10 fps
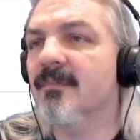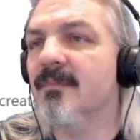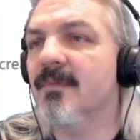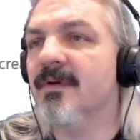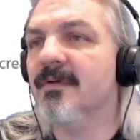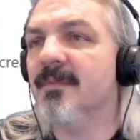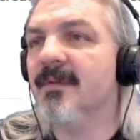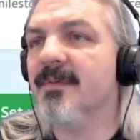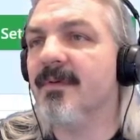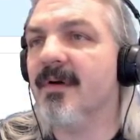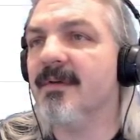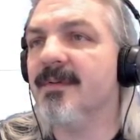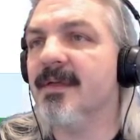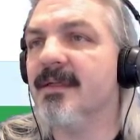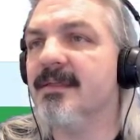Where is my
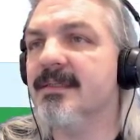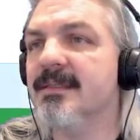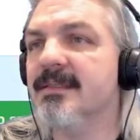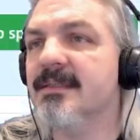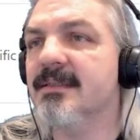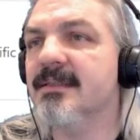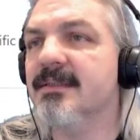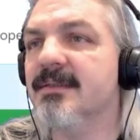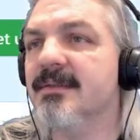private issue?